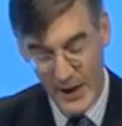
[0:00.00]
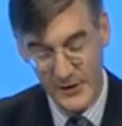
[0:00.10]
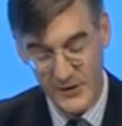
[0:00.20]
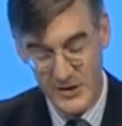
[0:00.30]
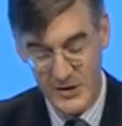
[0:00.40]
were
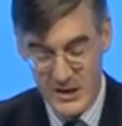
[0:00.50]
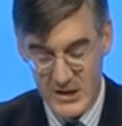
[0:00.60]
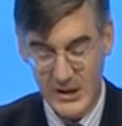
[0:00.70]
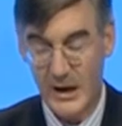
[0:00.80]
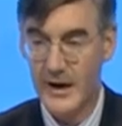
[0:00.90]
held at the
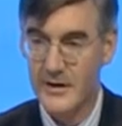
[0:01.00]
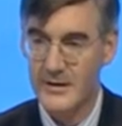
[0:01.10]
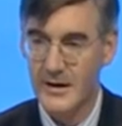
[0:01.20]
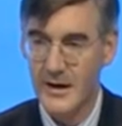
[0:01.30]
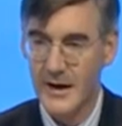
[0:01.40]

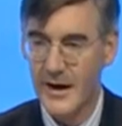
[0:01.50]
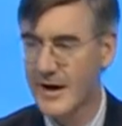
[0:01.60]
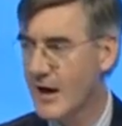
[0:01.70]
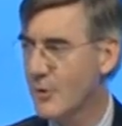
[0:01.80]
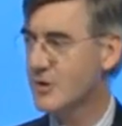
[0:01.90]
seaside.
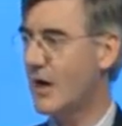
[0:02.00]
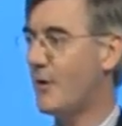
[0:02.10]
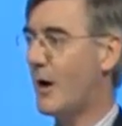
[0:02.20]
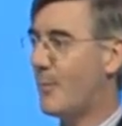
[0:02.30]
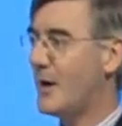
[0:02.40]
And I cannot
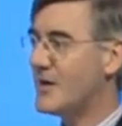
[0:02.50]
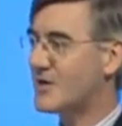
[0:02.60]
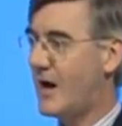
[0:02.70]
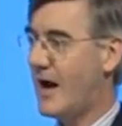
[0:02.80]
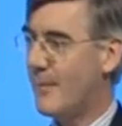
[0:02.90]
tell you how
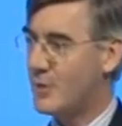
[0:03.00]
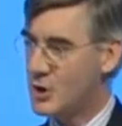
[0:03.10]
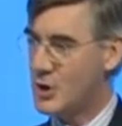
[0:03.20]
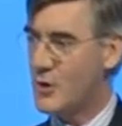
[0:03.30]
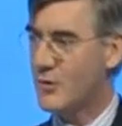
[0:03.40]
pleased I
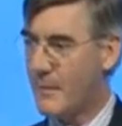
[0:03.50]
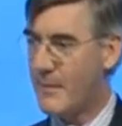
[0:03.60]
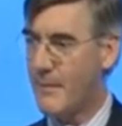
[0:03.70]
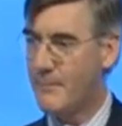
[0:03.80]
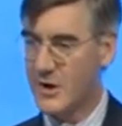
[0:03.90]
am that you,
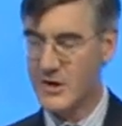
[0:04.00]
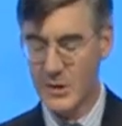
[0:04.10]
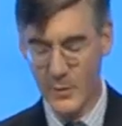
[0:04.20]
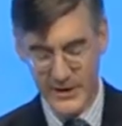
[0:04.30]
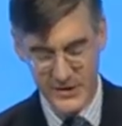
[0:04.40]
the
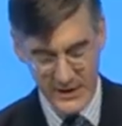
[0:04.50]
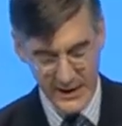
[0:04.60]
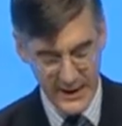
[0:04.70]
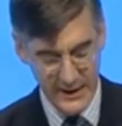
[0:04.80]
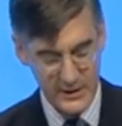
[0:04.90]
members, are
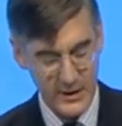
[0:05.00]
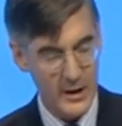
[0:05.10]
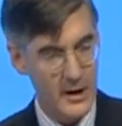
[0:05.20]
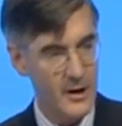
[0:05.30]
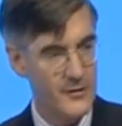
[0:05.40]
once
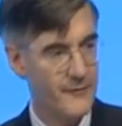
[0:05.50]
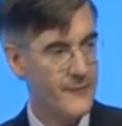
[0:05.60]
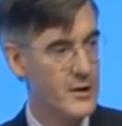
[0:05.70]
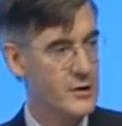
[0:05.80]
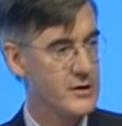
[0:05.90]
again
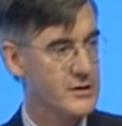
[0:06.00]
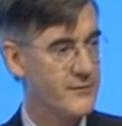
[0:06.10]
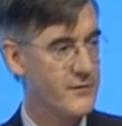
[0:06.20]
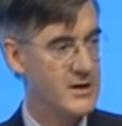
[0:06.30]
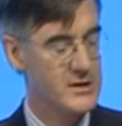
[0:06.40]
the
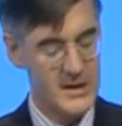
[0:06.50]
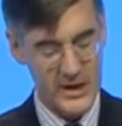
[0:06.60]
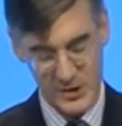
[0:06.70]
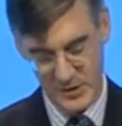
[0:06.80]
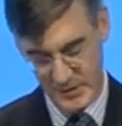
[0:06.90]
focus of these
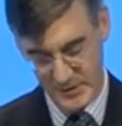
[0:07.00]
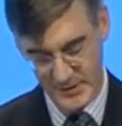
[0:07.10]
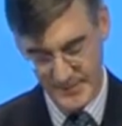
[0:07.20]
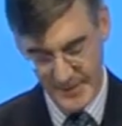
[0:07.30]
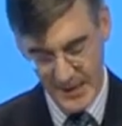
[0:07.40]

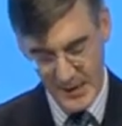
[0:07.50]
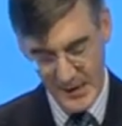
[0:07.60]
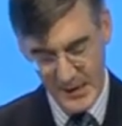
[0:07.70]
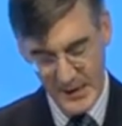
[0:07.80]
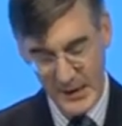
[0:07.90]
sessions.
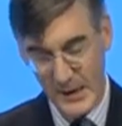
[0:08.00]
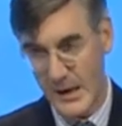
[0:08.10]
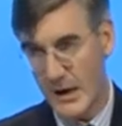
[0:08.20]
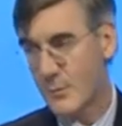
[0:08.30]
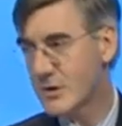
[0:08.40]

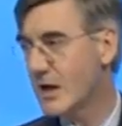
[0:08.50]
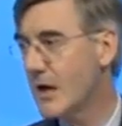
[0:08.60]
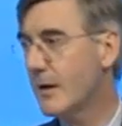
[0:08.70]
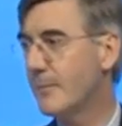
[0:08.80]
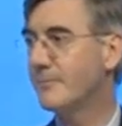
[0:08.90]
It
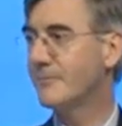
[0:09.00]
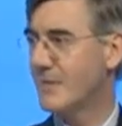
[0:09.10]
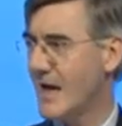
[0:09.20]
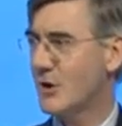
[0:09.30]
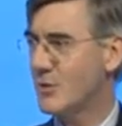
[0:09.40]
was here,
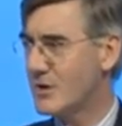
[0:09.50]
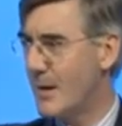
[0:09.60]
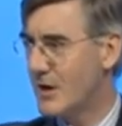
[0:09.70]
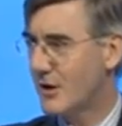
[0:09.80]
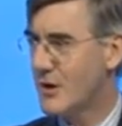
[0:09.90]
thank
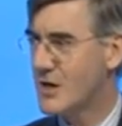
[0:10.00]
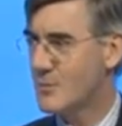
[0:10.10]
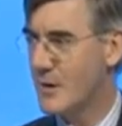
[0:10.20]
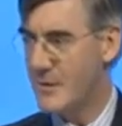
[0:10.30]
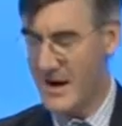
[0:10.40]
you, somebody
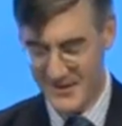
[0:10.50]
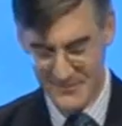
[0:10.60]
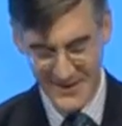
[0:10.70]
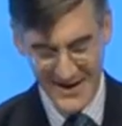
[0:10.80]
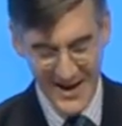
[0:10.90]
agrees with me.